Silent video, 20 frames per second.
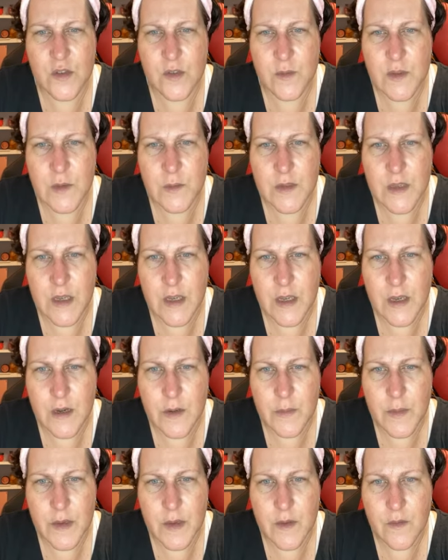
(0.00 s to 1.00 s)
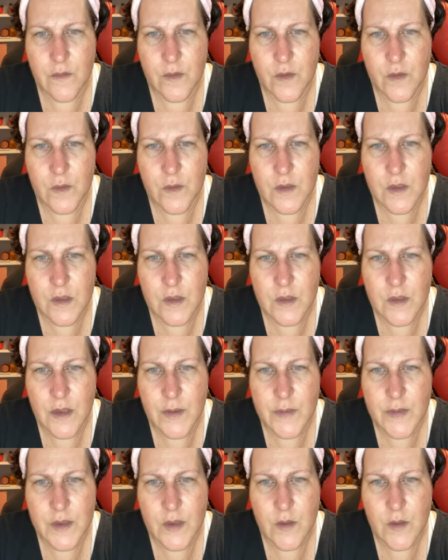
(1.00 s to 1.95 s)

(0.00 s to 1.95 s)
Sometimes I get a bit confused with the steps.